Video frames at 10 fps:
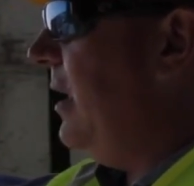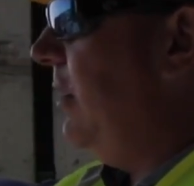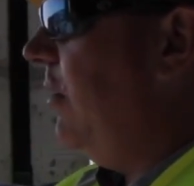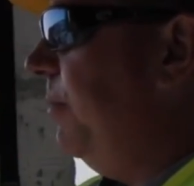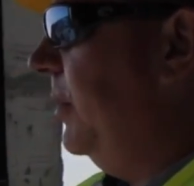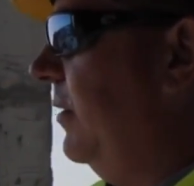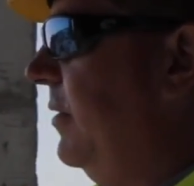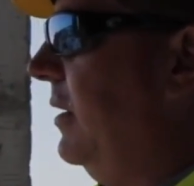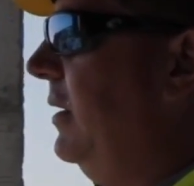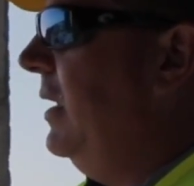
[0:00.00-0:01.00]
down Gulf
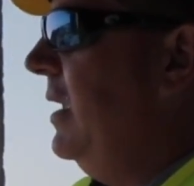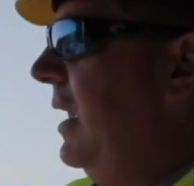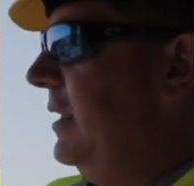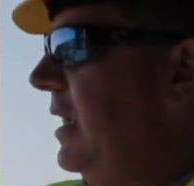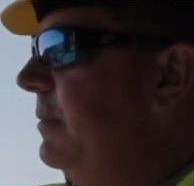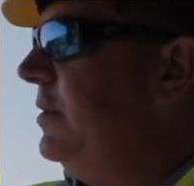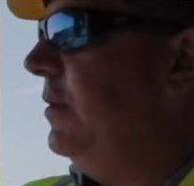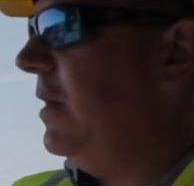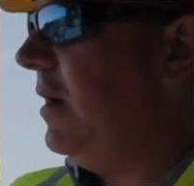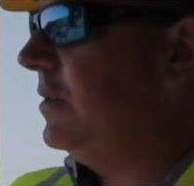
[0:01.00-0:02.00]
Boulevard and Tom
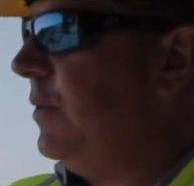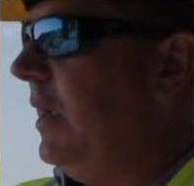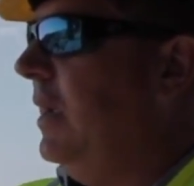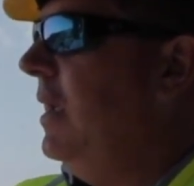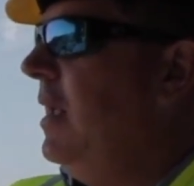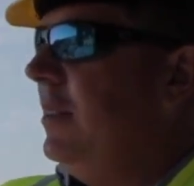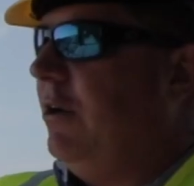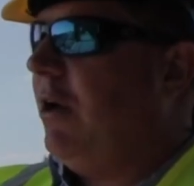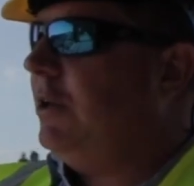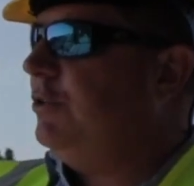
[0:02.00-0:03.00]
Stewart Causeway,
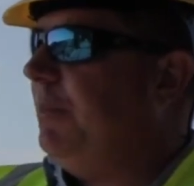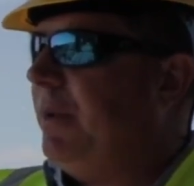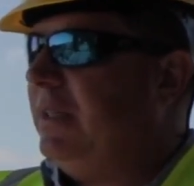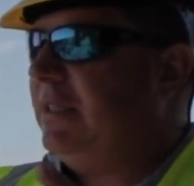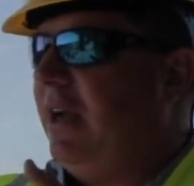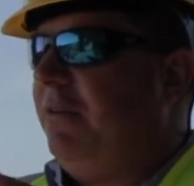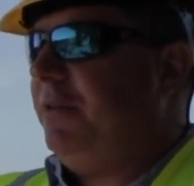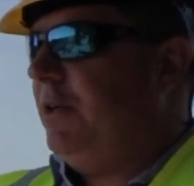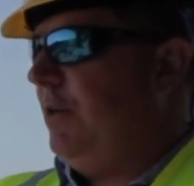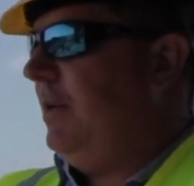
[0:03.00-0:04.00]
they're all dripping stuff,
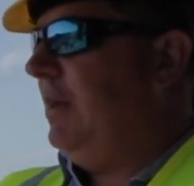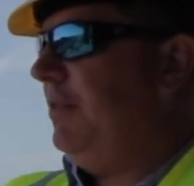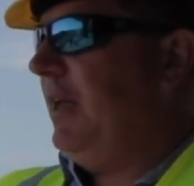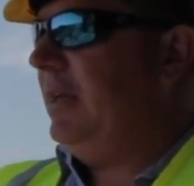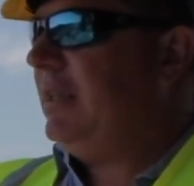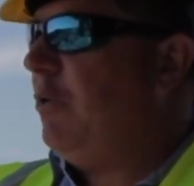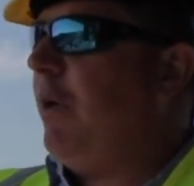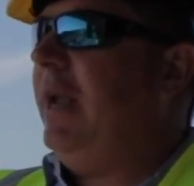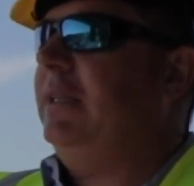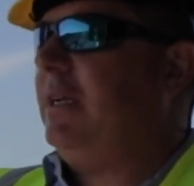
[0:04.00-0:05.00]
they're doing their things, and the
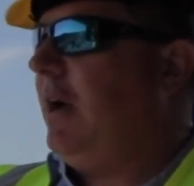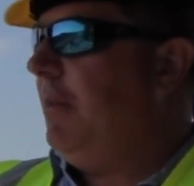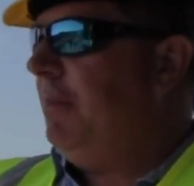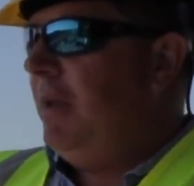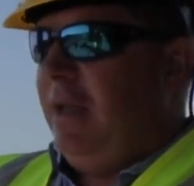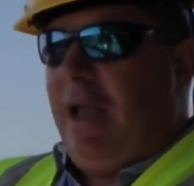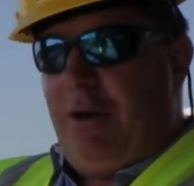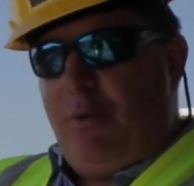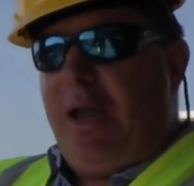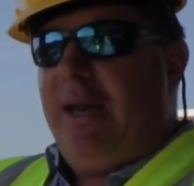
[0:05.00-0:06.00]
rains come.
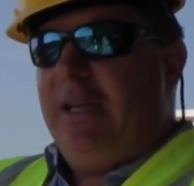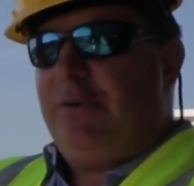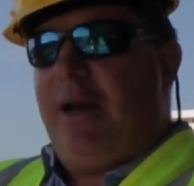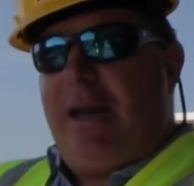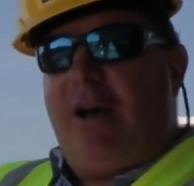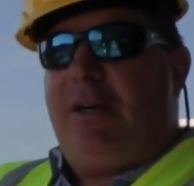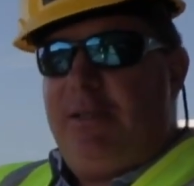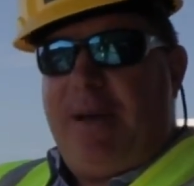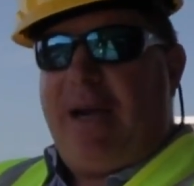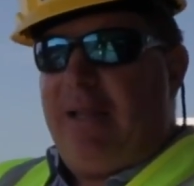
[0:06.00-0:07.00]
And the way it is right now,
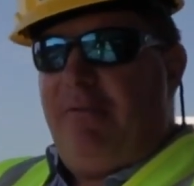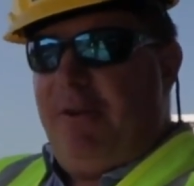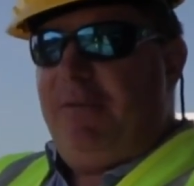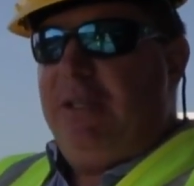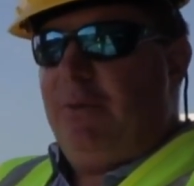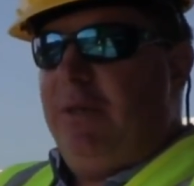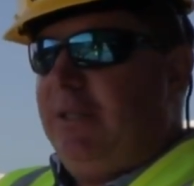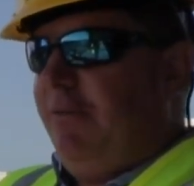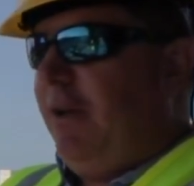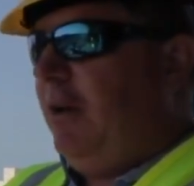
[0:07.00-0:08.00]
because back in the 50s when it was
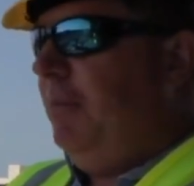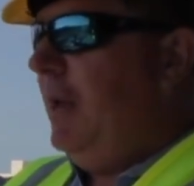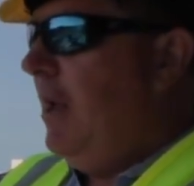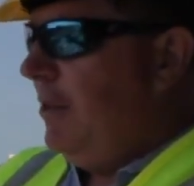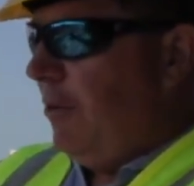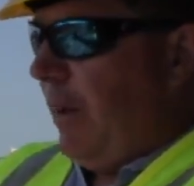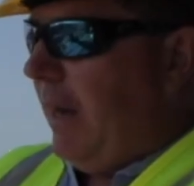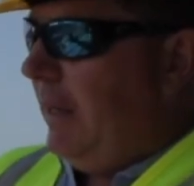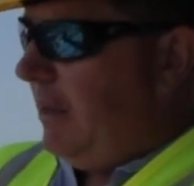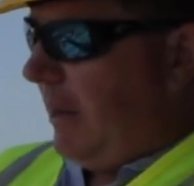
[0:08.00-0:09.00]
developed, the
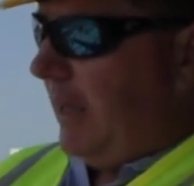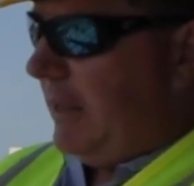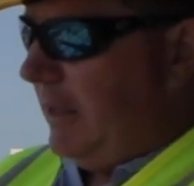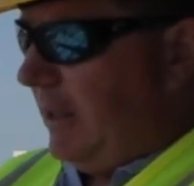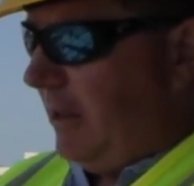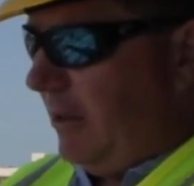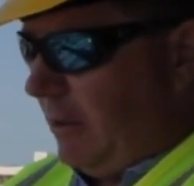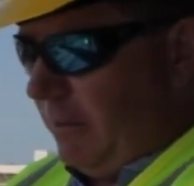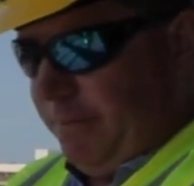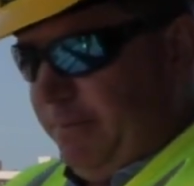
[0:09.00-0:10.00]
rain collects into the
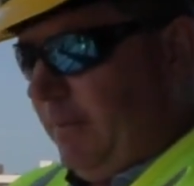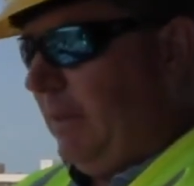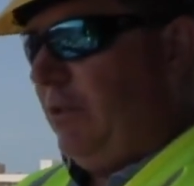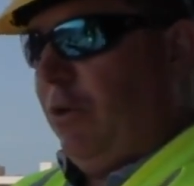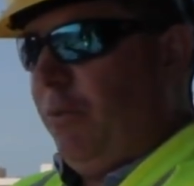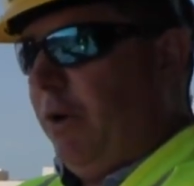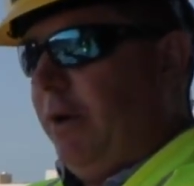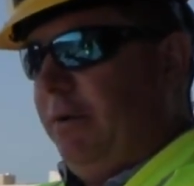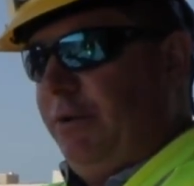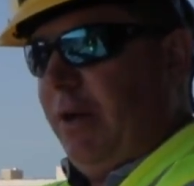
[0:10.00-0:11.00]
little
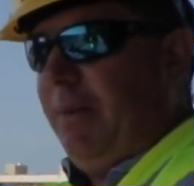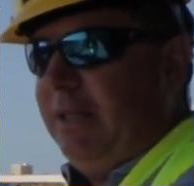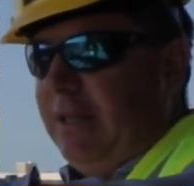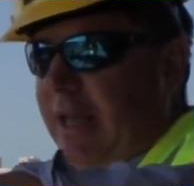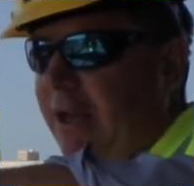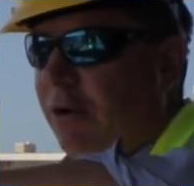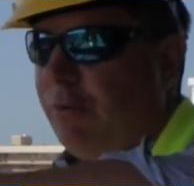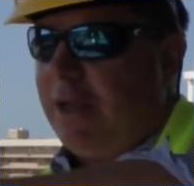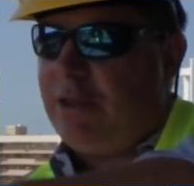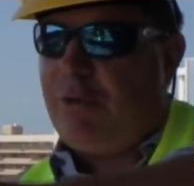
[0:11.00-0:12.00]
stormwater treatments and they go
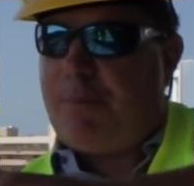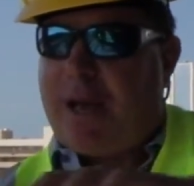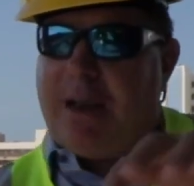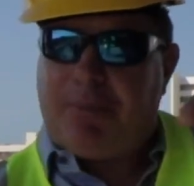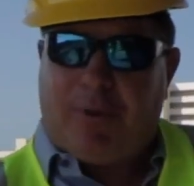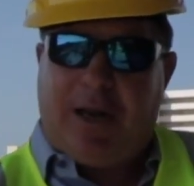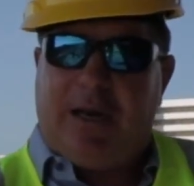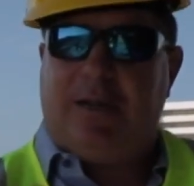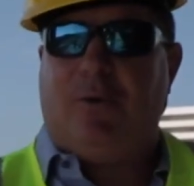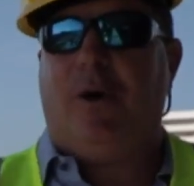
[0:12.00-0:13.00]
right through a pipe right
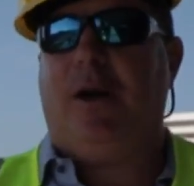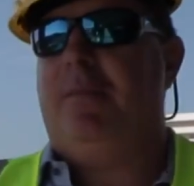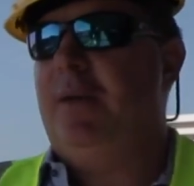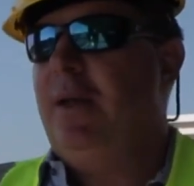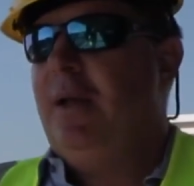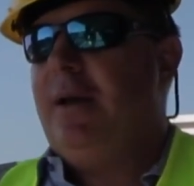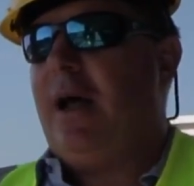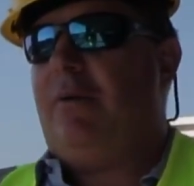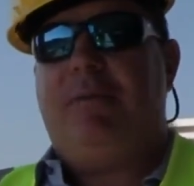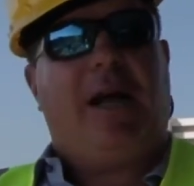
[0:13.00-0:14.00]
into the water.
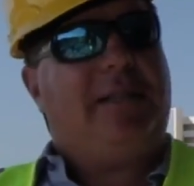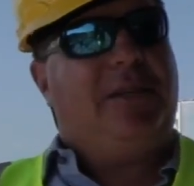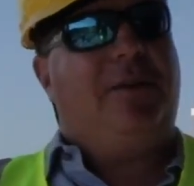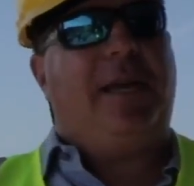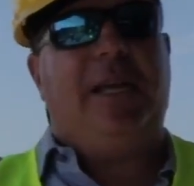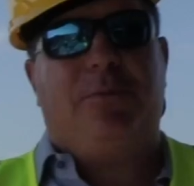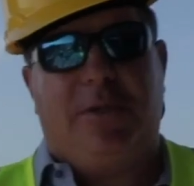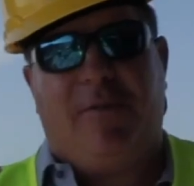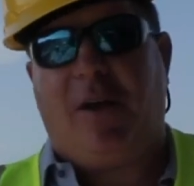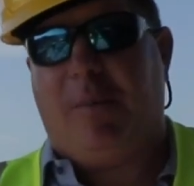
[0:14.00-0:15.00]
Now, not so the case with
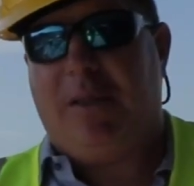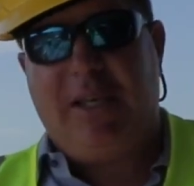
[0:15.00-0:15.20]
development.